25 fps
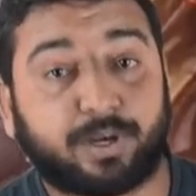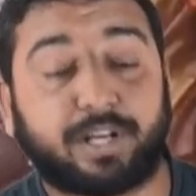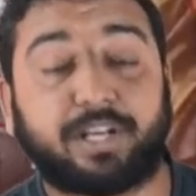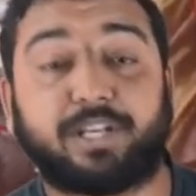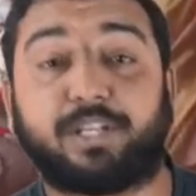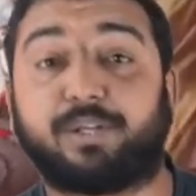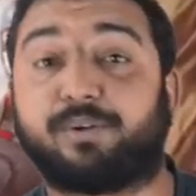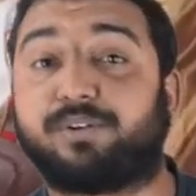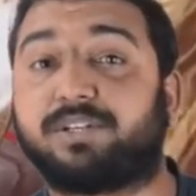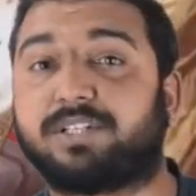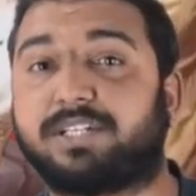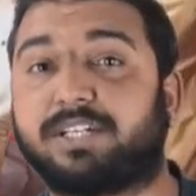In
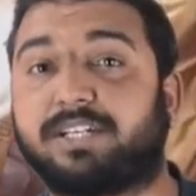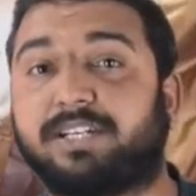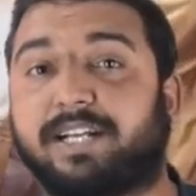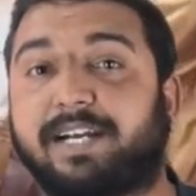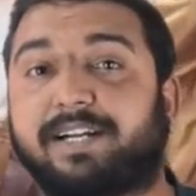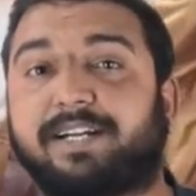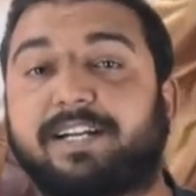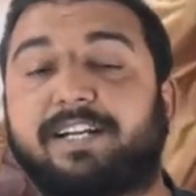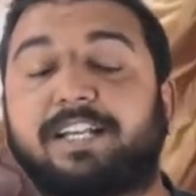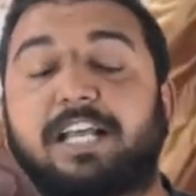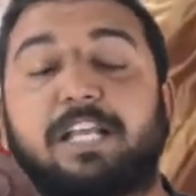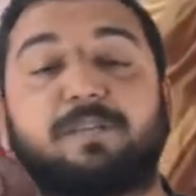UGC
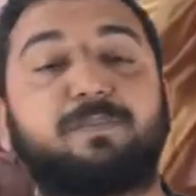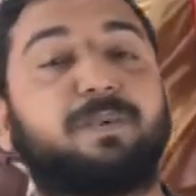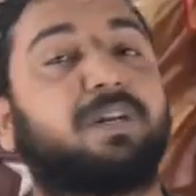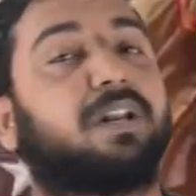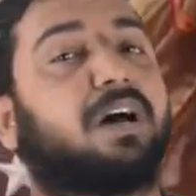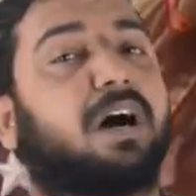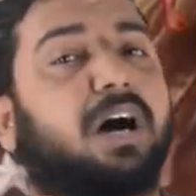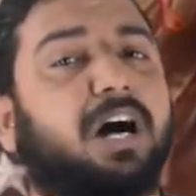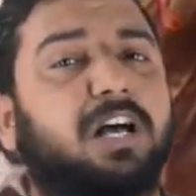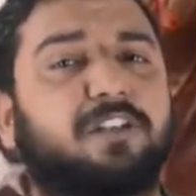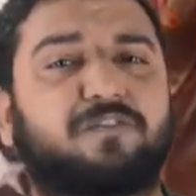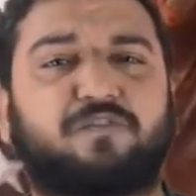net, it has
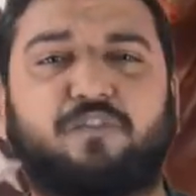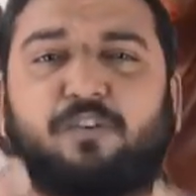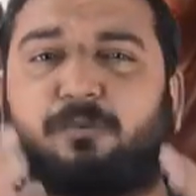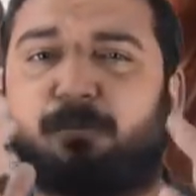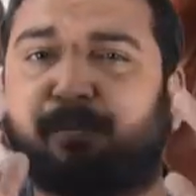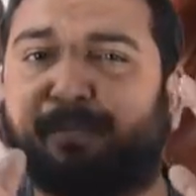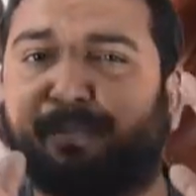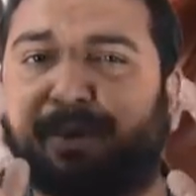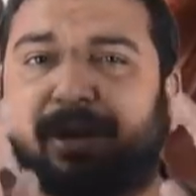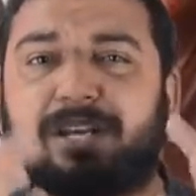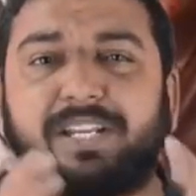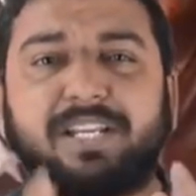been asked for
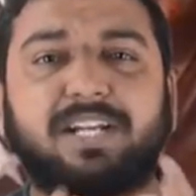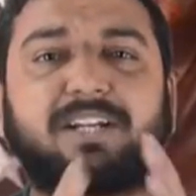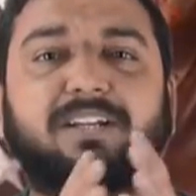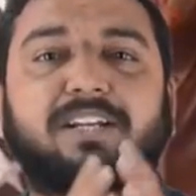many